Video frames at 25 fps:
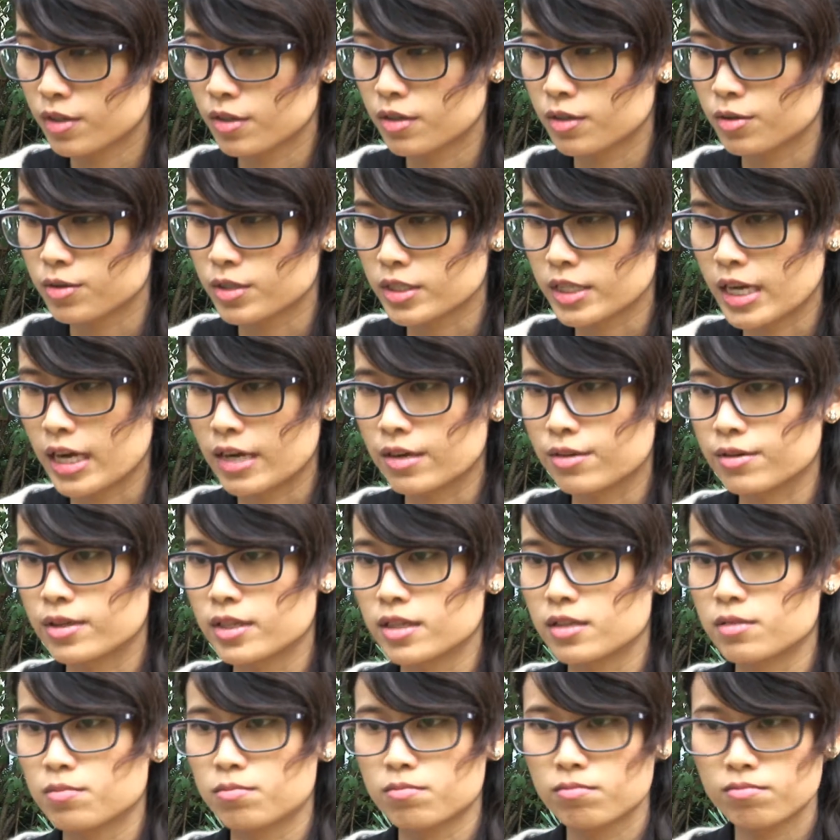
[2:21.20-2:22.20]
sacred
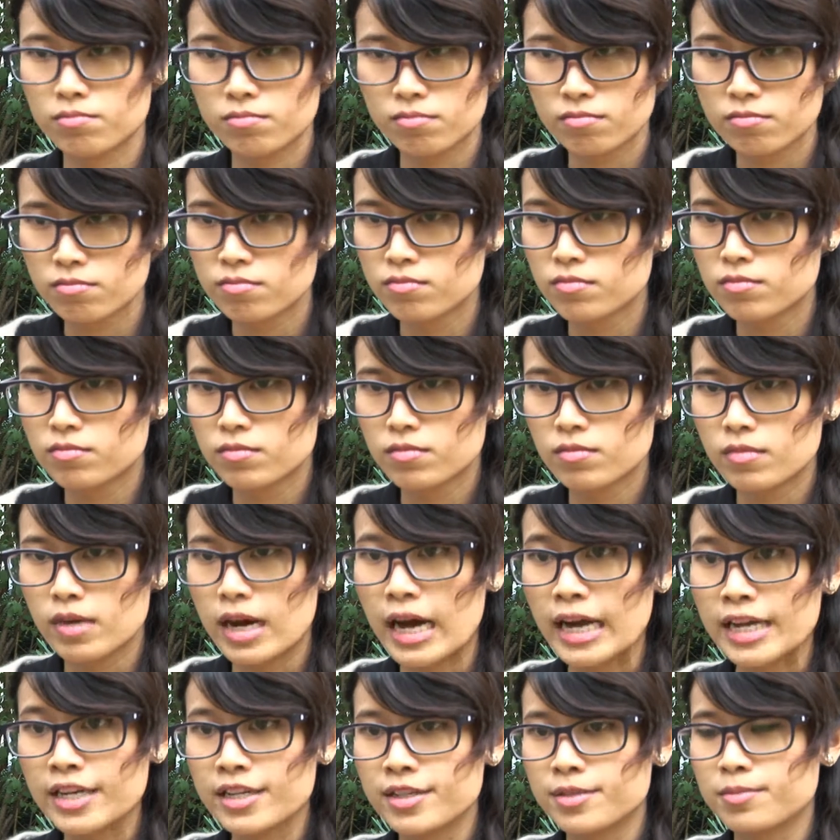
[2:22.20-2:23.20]

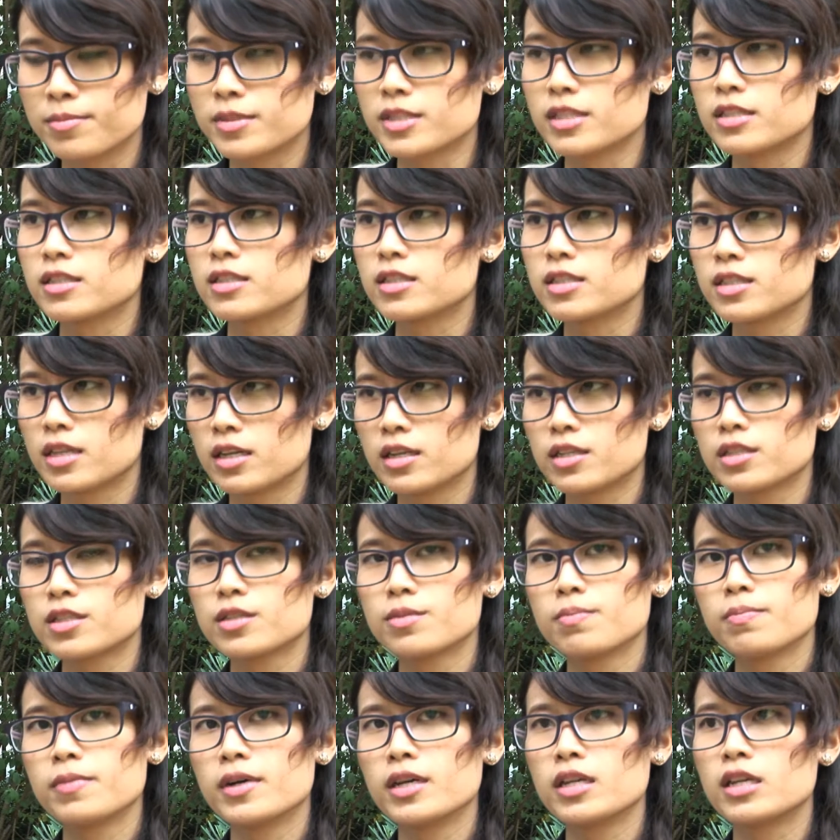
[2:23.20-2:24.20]
items and such,
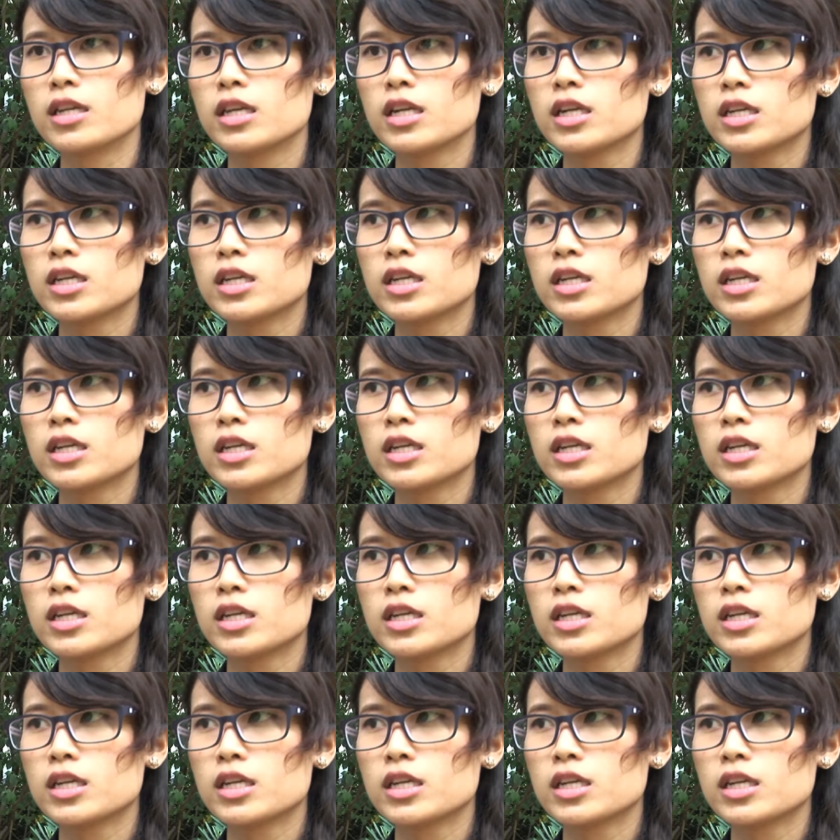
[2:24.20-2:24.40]
but